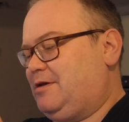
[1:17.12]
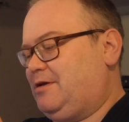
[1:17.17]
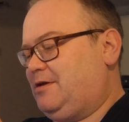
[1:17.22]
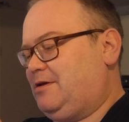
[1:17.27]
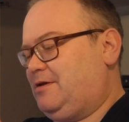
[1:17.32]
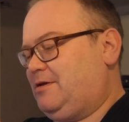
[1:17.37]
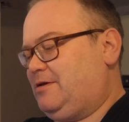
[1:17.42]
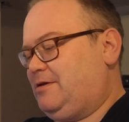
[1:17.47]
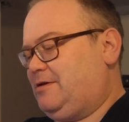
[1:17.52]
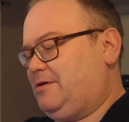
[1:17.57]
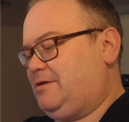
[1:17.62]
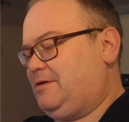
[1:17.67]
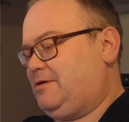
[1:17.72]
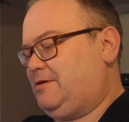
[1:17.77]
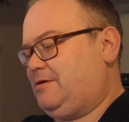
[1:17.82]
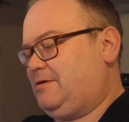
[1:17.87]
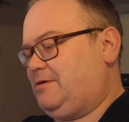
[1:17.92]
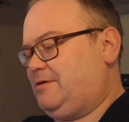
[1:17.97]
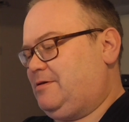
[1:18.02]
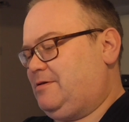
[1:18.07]

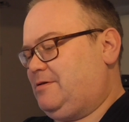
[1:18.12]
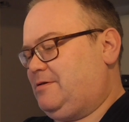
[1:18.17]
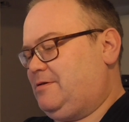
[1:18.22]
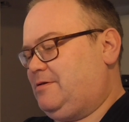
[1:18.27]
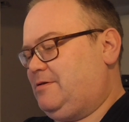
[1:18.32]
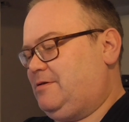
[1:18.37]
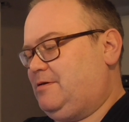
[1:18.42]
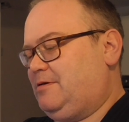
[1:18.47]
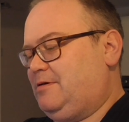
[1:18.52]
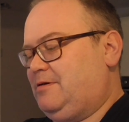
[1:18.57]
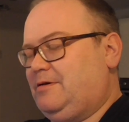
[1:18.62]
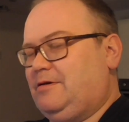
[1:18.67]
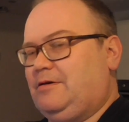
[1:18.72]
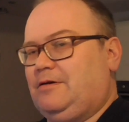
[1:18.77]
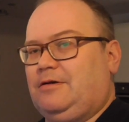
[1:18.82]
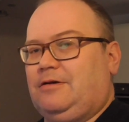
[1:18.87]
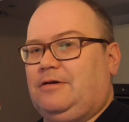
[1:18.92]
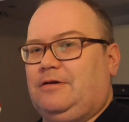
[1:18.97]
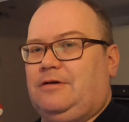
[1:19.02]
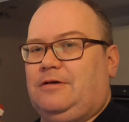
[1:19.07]

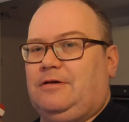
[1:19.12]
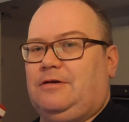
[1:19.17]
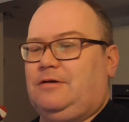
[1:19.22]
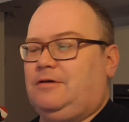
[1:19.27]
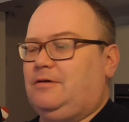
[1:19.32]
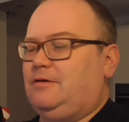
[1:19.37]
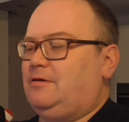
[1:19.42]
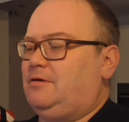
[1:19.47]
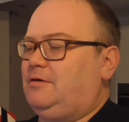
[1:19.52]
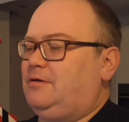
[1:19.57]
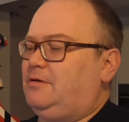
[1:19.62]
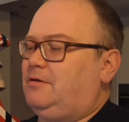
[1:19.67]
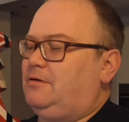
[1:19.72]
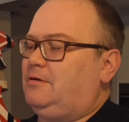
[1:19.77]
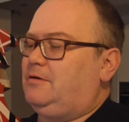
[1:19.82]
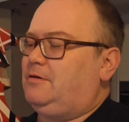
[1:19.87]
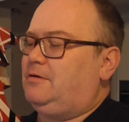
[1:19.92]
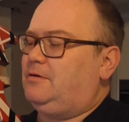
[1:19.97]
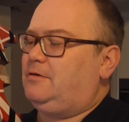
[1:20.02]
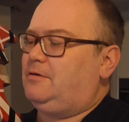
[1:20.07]

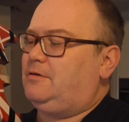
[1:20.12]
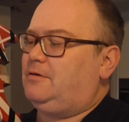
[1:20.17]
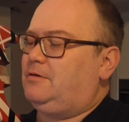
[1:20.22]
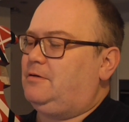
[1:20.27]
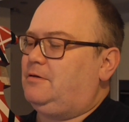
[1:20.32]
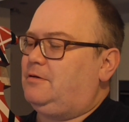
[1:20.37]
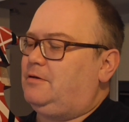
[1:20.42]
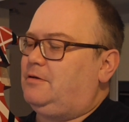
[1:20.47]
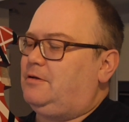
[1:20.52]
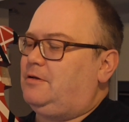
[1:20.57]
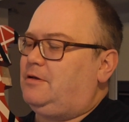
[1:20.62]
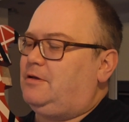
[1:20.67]
(silence)